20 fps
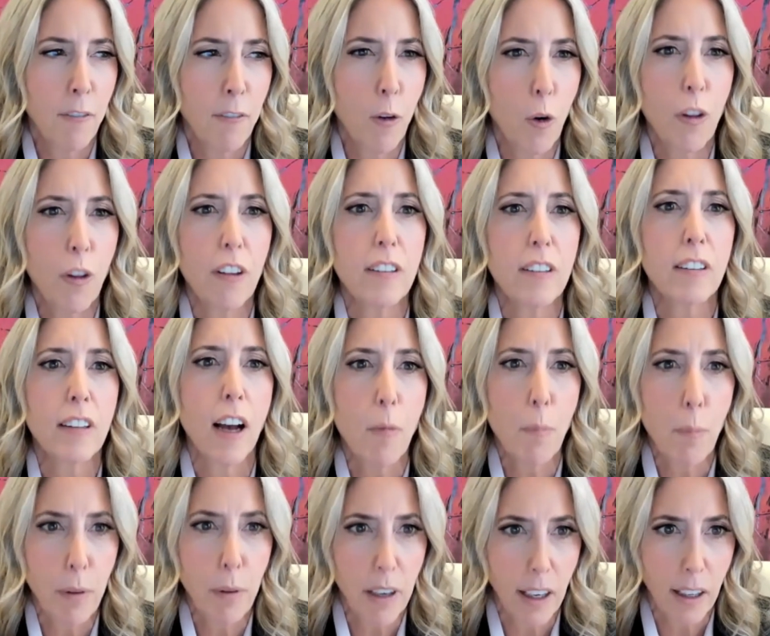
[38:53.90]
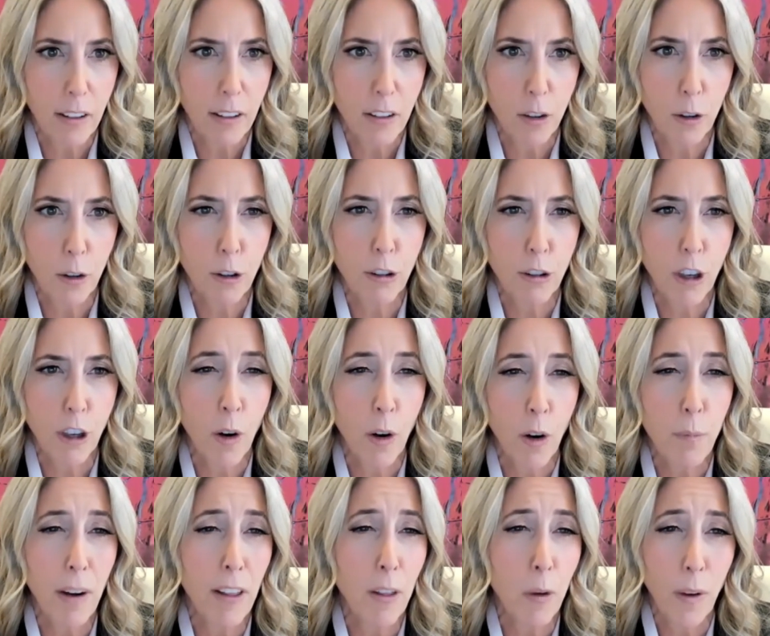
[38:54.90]
for this company to grow.
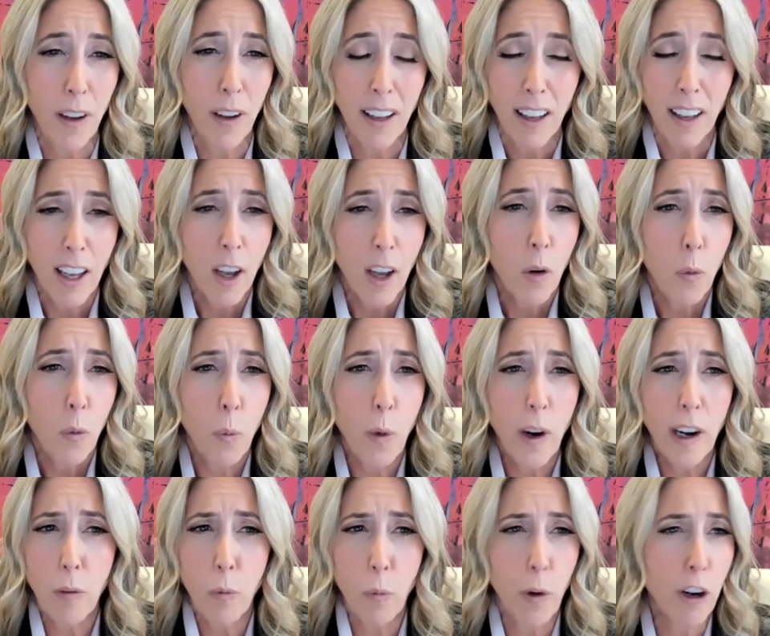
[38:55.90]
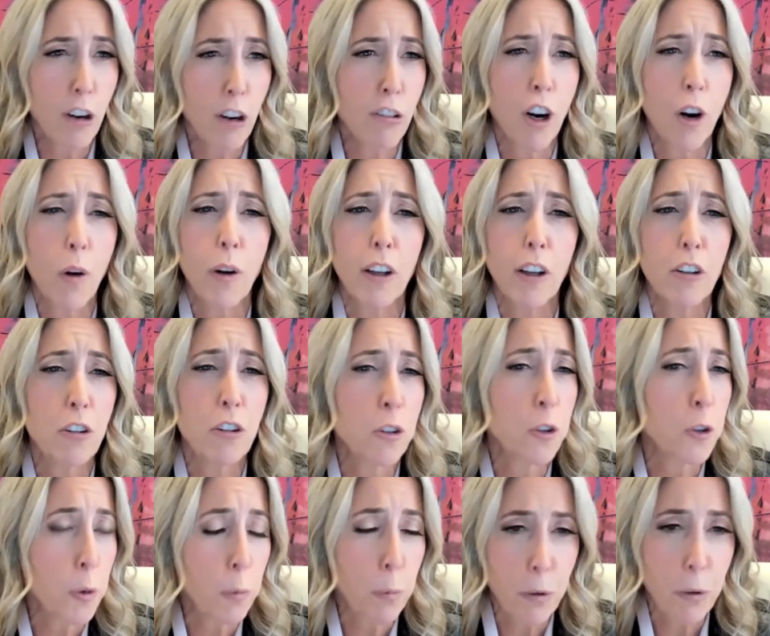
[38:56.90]
And by the way, we're growing
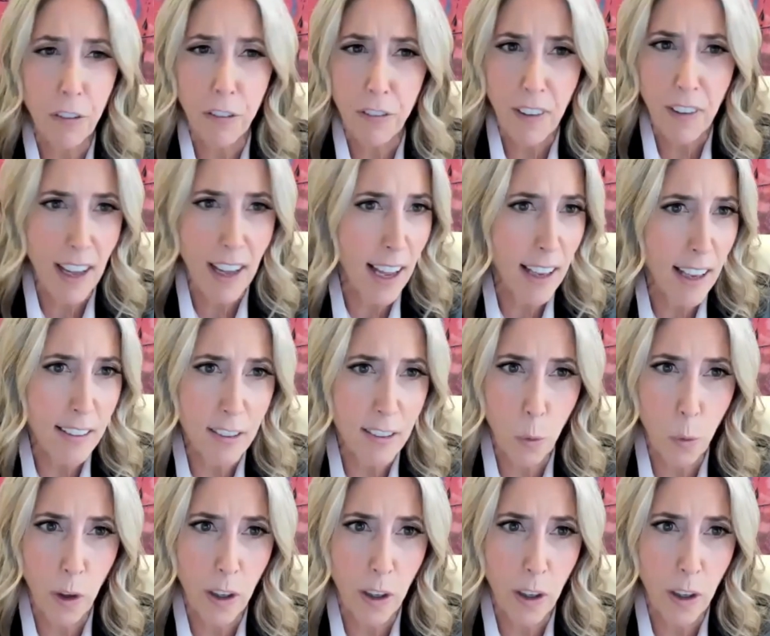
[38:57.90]
super fast.